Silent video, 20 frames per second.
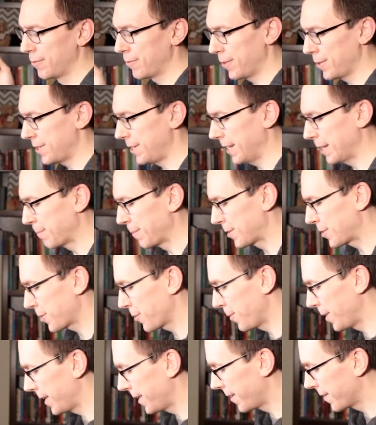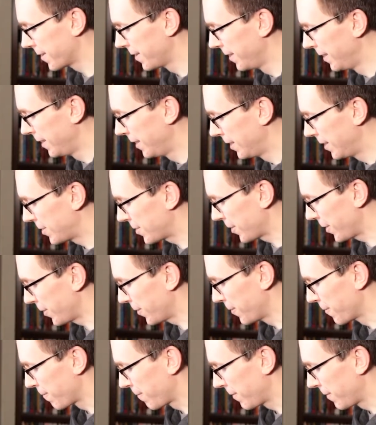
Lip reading: for sigma squared. So